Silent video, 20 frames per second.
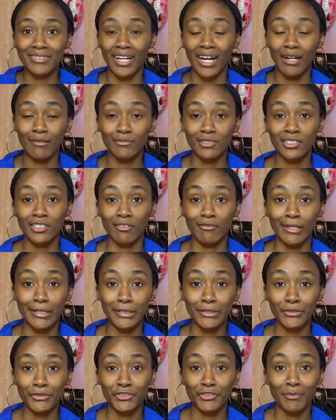I'm just a
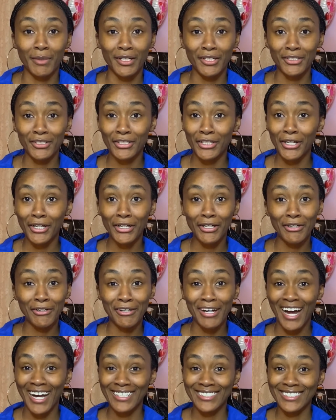regular schmegular girl.
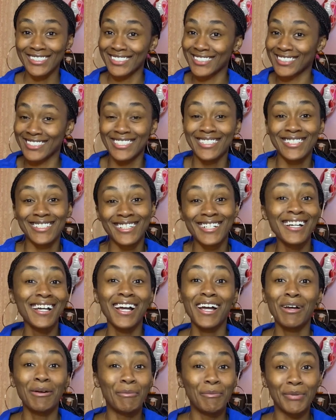I just
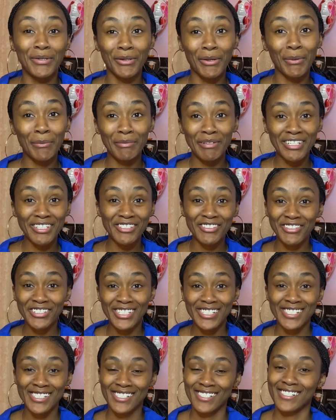be on
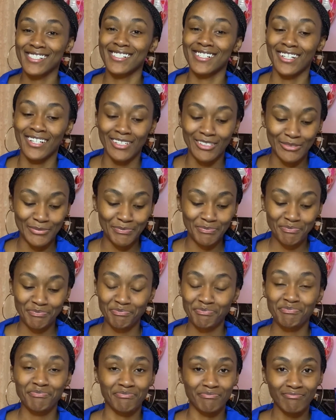Pinterest. So
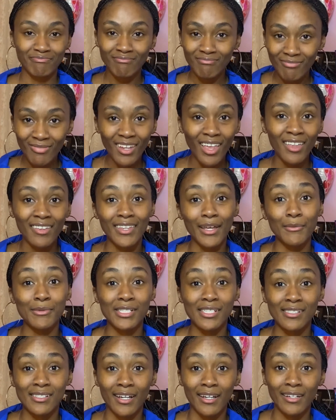that was
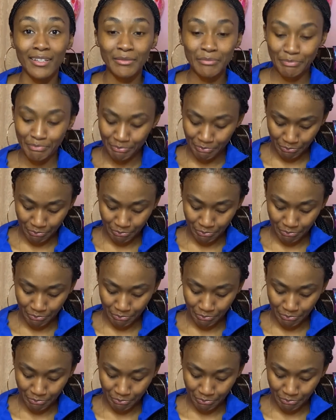exciting.